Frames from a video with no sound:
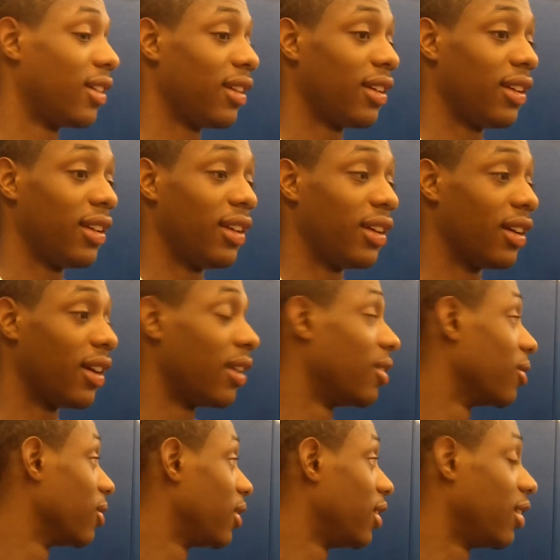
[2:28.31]
Yeah, I
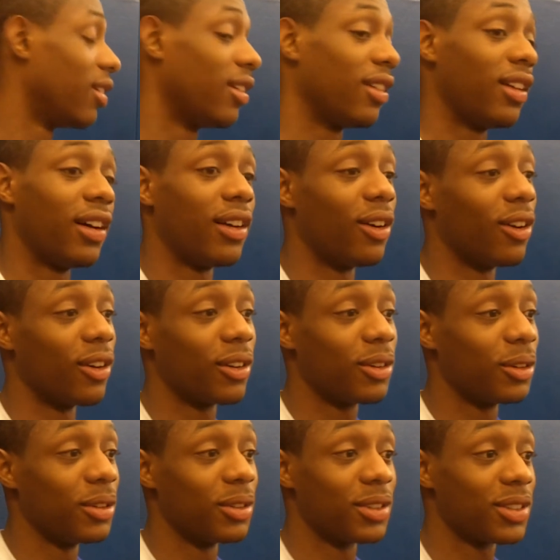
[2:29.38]
don't read online
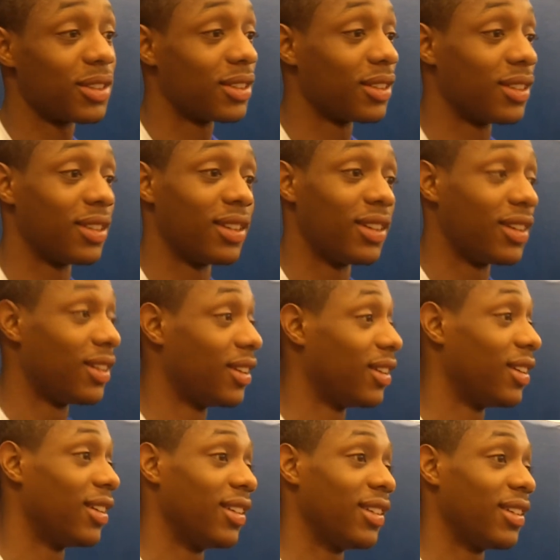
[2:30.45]
articles.
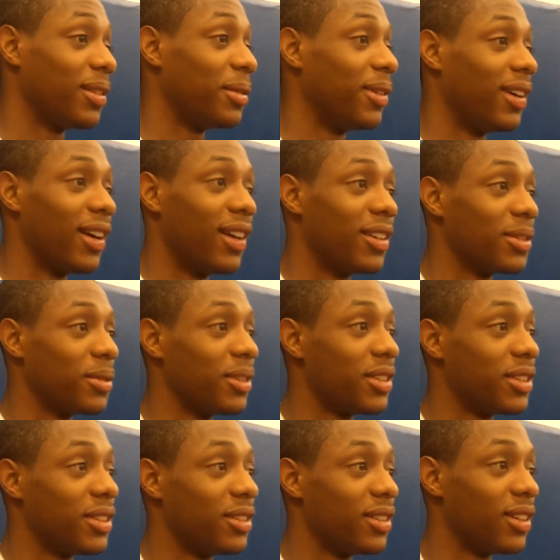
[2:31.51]
To be honest with you,